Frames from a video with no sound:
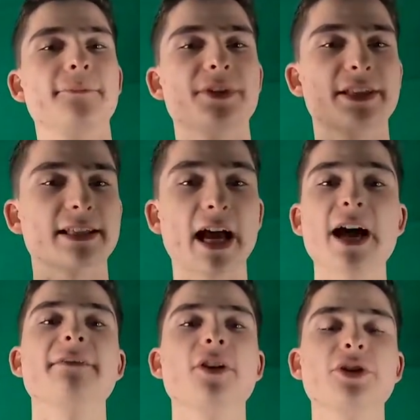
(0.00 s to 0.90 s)
This is
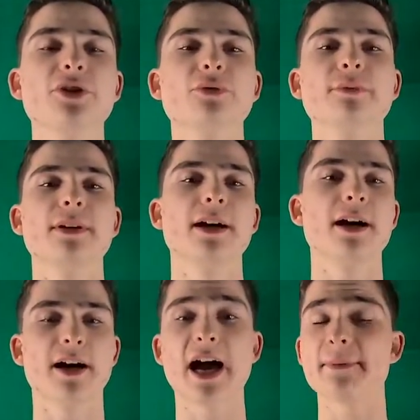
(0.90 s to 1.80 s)
high volume,
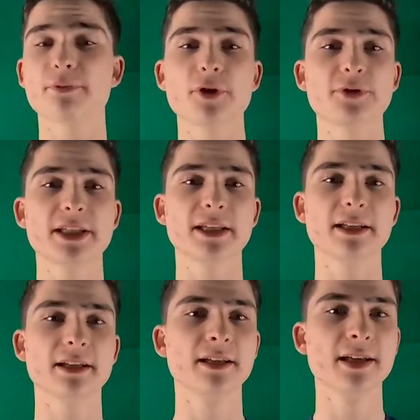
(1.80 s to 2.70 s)
high
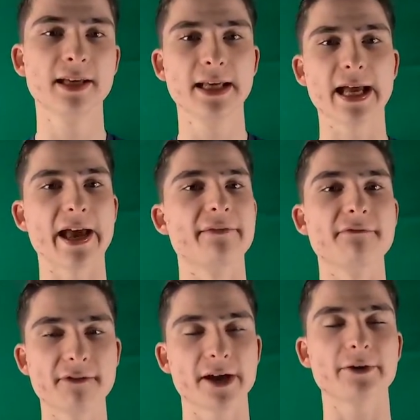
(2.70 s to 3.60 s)
protein, and
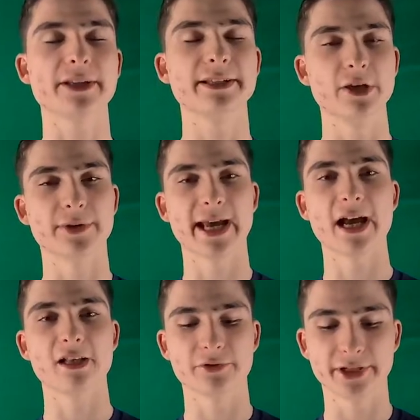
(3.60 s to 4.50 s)
very low
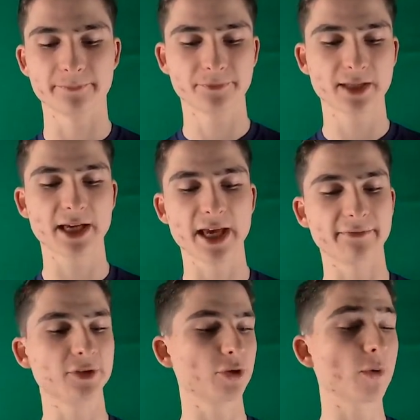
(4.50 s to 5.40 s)
calorie.
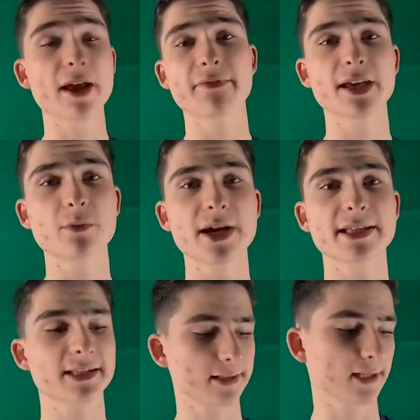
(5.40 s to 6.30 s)
If you don't have egg
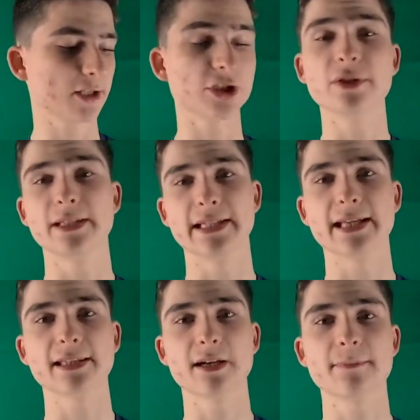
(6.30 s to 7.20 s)
whites, you need to
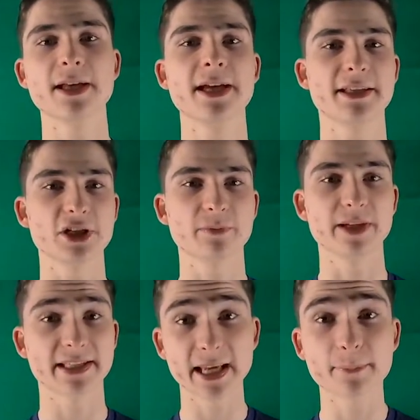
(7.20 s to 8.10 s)
get them. They should
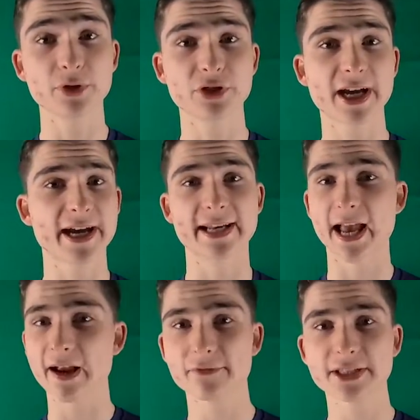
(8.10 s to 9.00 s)
be a staple in your diet
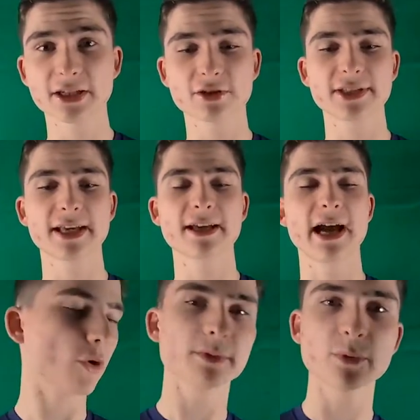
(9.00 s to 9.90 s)
every single day.
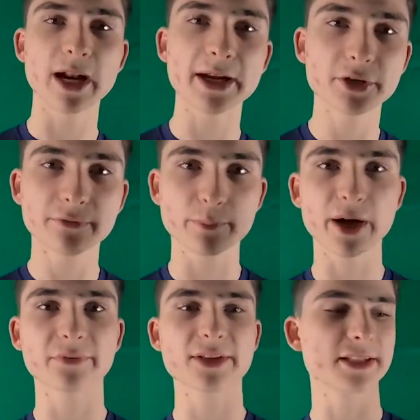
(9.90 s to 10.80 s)
Normally what I do for
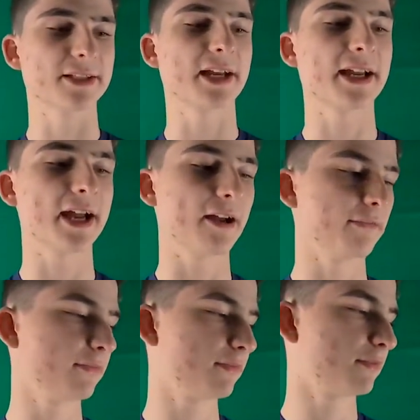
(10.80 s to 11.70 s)
breakfast is I
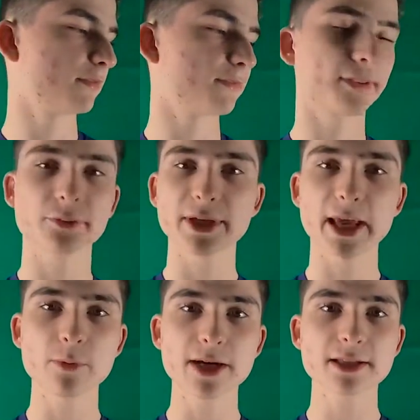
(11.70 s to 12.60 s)
have 3
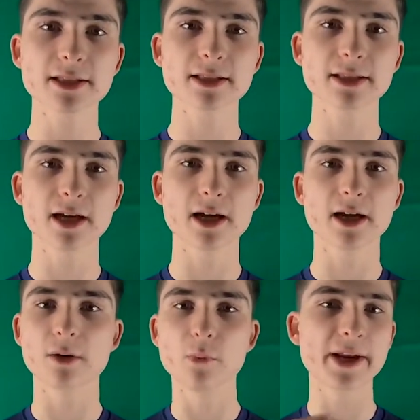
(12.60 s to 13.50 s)
egg whites,
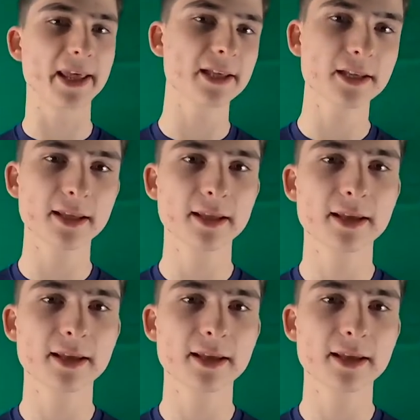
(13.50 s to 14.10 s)
1 egg,